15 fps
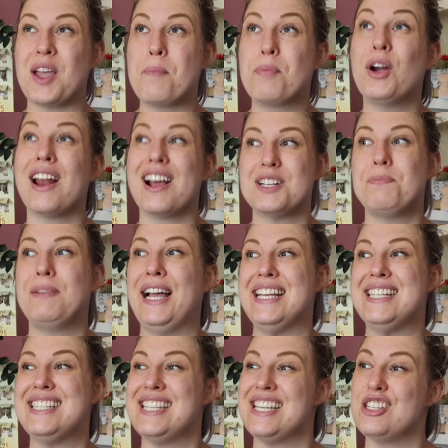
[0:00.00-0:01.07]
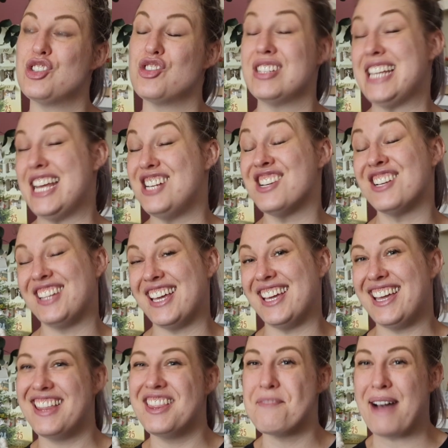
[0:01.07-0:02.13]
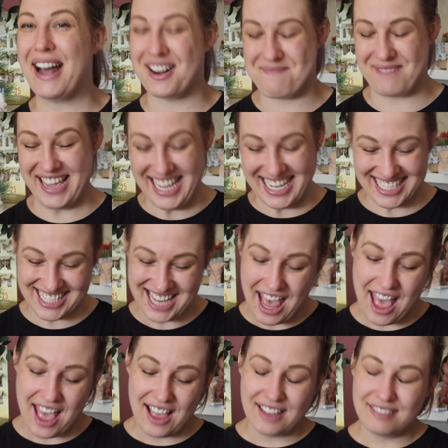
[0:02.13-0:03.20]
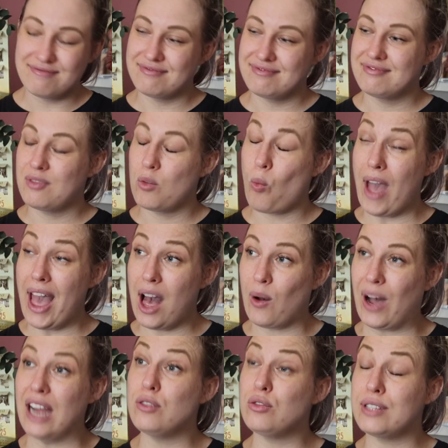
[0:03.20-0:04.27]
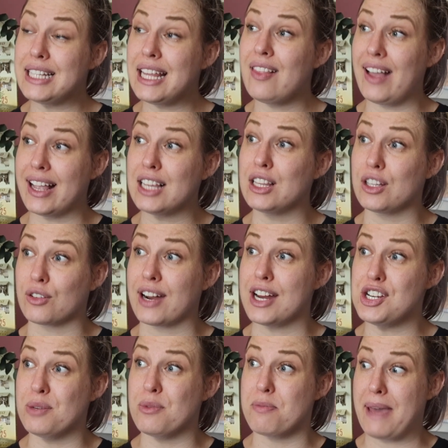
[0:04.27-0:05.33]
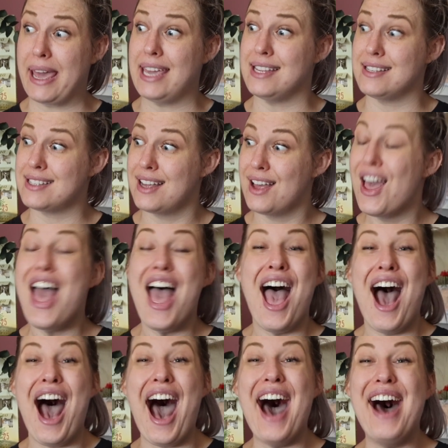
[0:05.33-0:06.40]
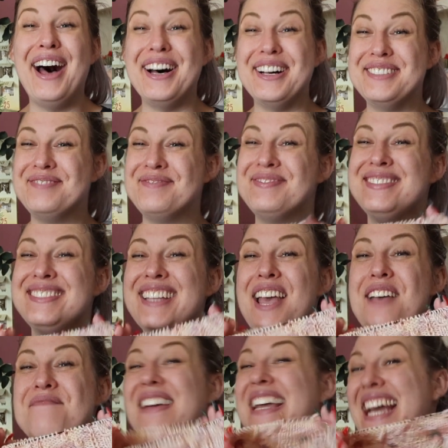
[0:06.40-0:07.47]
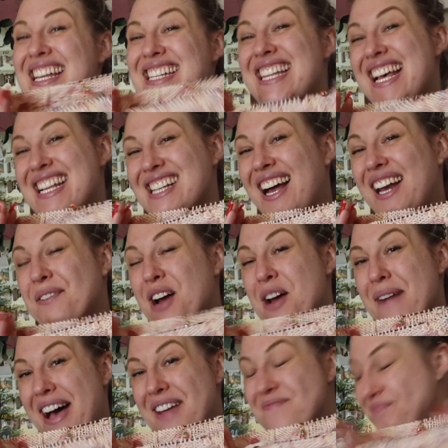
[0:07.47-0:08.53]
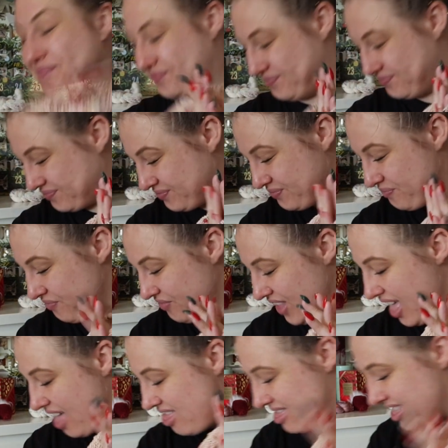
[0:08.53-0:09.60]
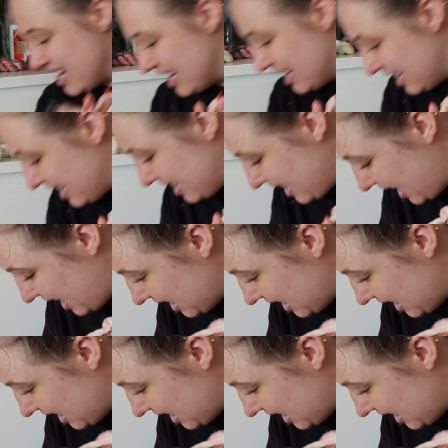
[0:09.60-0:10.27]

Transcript: product place strategically in the pattern pics. Wow, I really like alliteration with P's. But yeah, so that's kind of where I'm at. The